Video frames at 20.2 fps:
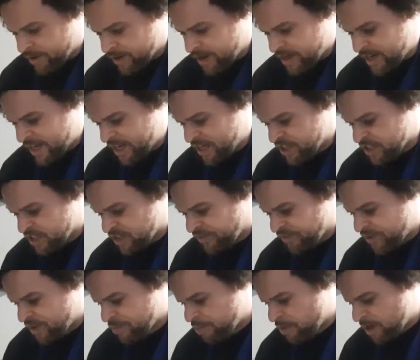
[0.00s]
You need just a
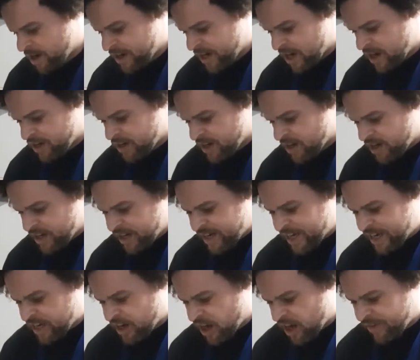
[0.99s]
few, you probably only
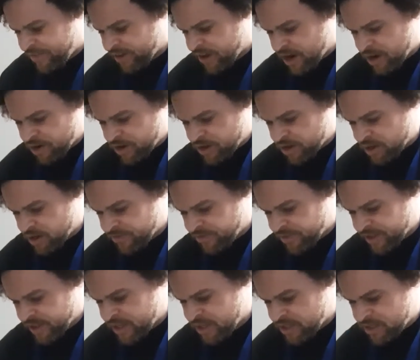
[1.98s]
need half a coconut for
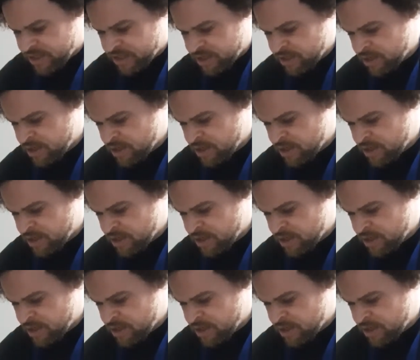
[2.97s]
this.